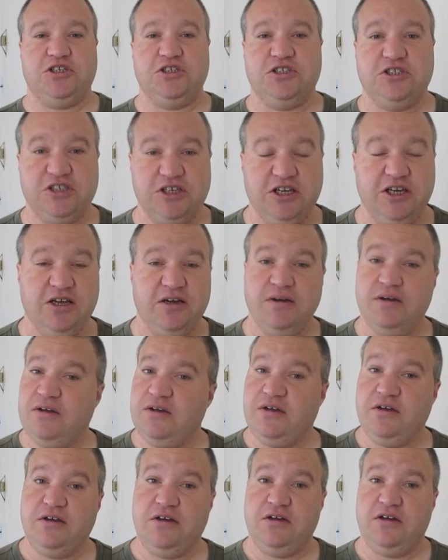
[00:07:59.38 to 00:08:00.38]
you can see,
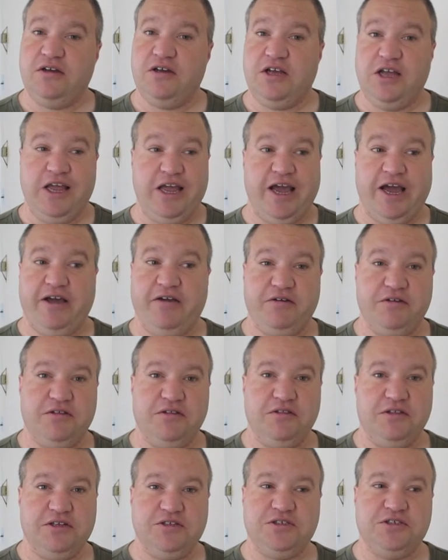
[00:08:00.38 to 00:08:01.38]
yeah,
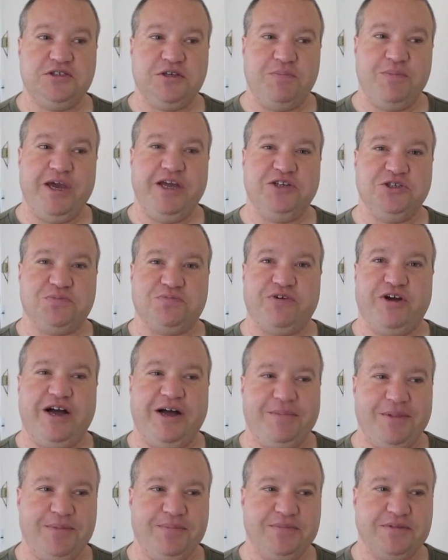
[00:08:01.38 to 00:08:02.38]
this is a major
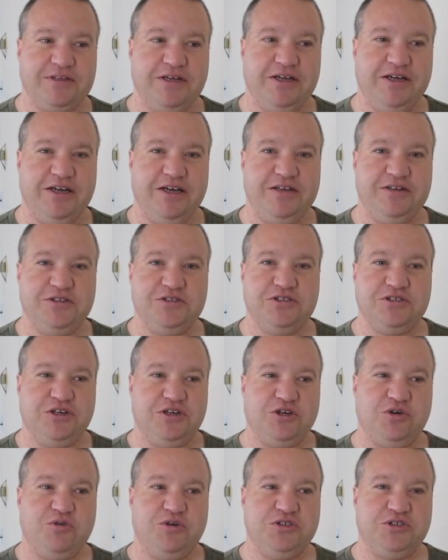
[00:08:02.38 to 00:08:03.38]
problem, and this is
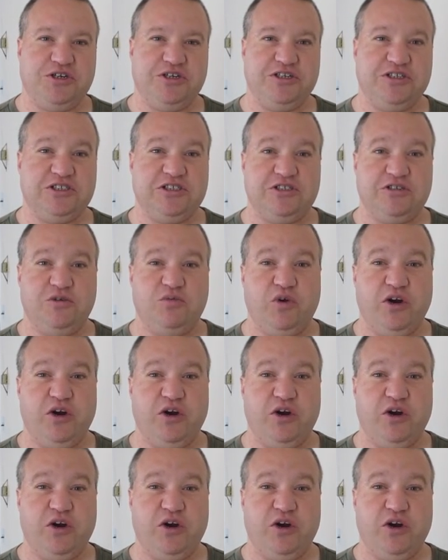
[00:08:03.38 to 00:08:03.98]
going to cause unnecessary